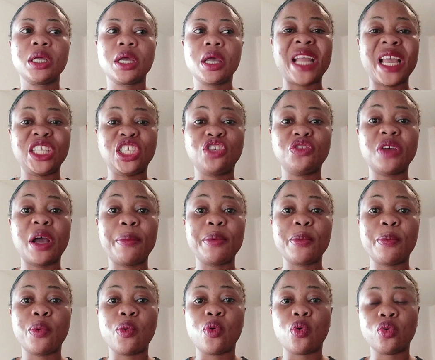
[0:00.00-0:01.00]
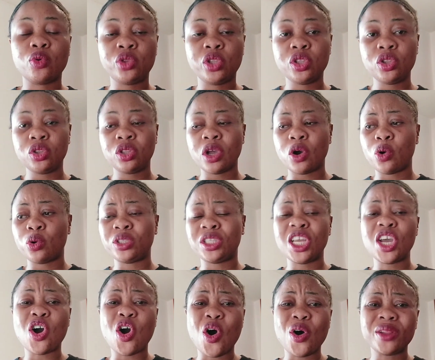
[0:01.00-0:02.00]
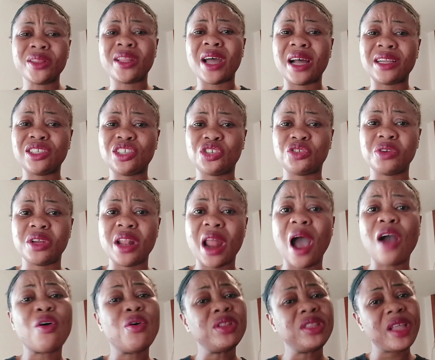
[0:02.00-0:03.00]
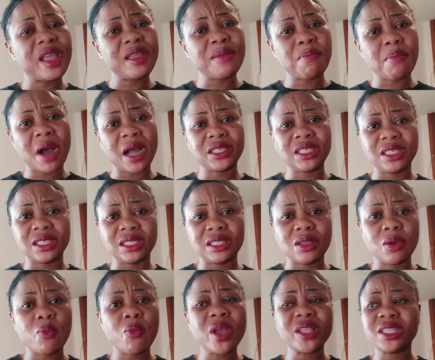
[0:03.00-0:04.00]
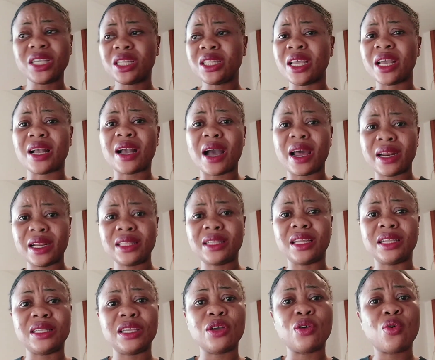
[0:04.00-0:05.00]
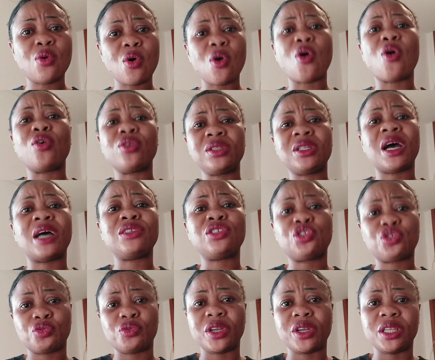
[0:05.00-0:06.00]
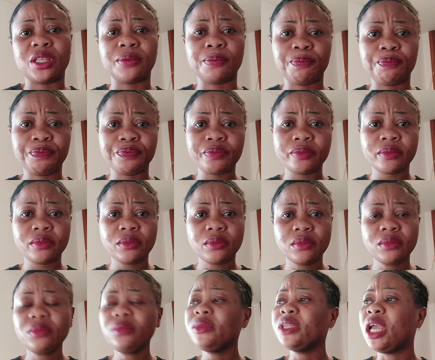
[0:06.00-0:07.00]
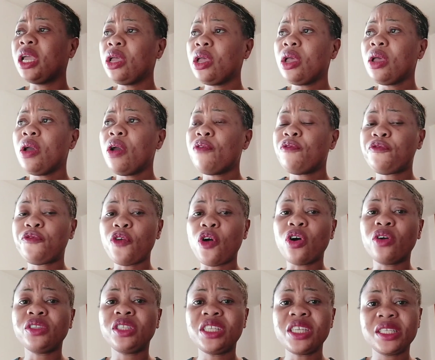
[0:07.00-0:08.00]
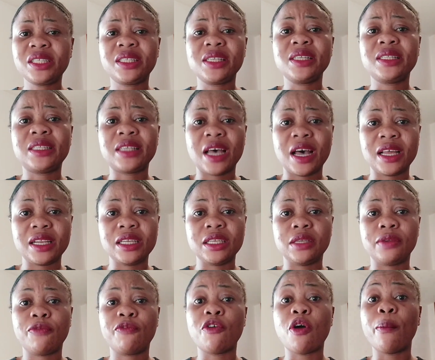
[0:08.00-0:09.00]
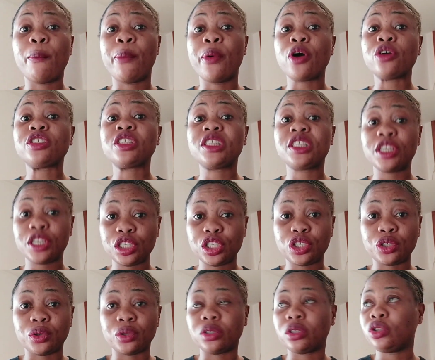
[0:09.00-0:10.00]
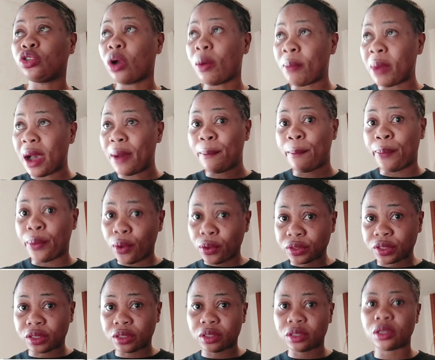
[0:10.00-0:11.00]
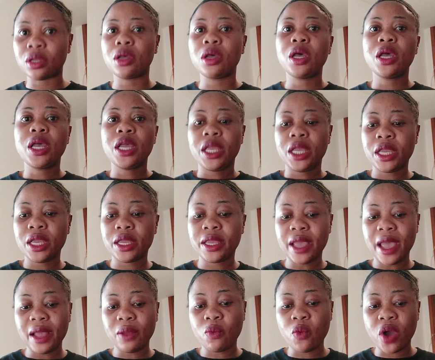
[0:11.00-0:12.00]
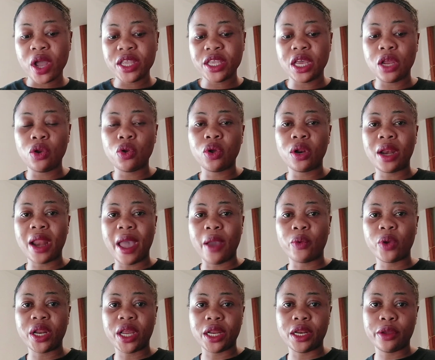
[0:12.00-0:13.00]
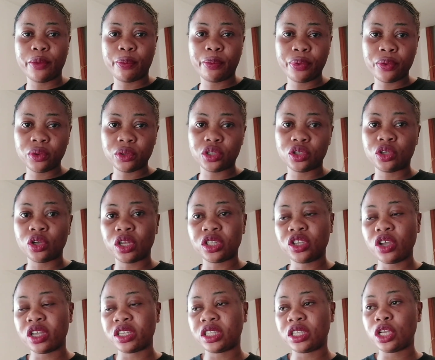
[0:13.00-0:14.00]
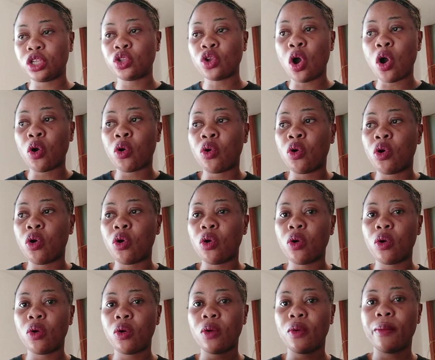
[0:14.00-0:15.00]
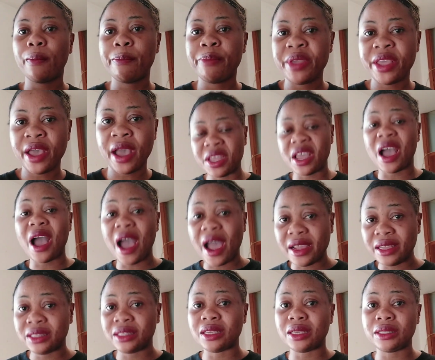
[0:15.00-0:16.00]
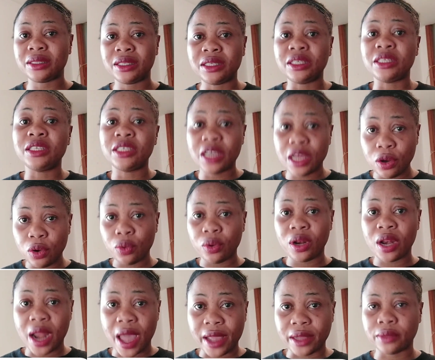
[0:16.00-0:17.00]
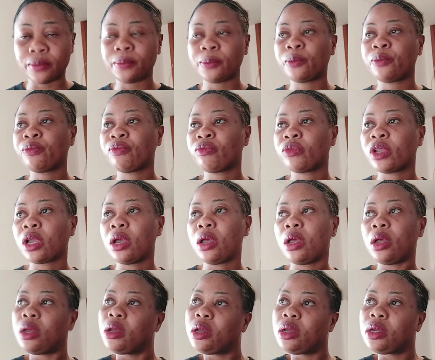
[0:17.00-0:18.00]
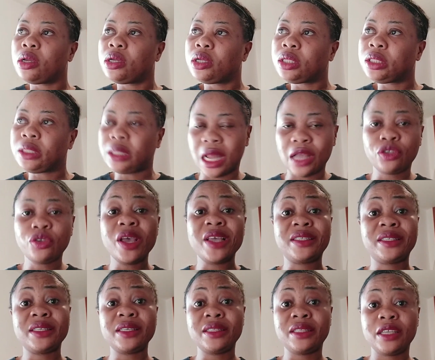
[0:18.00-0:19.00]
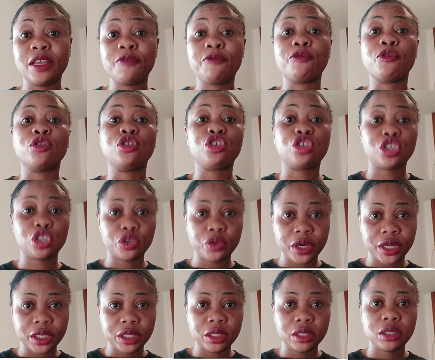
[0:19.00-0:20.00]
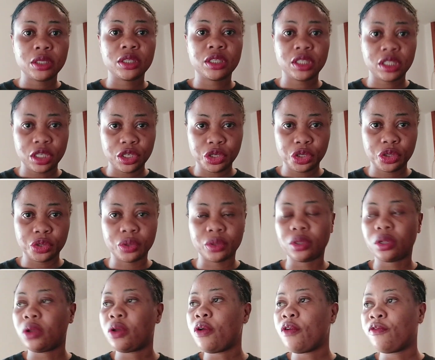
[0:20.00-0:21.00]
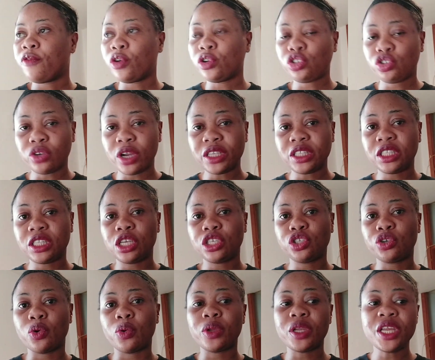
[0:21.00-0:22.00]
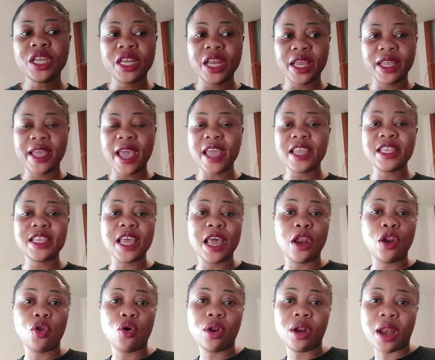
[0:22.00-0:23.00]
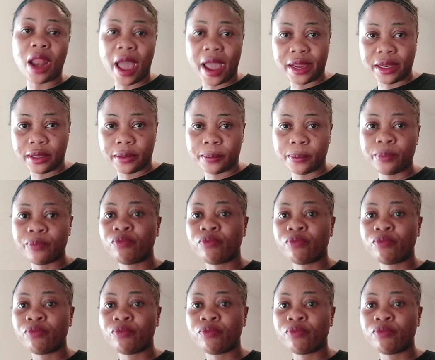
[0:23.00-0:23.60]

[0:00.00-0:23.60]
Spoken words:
Nigeria people they on that train. How can they imagine? See, wait till they carry them, they go on that train for this Italy for bus station, normal bus. You get one yellow line where they put doctor say no go behind the yellow line. Now so you see they for train station. For train station, if they get yellow line,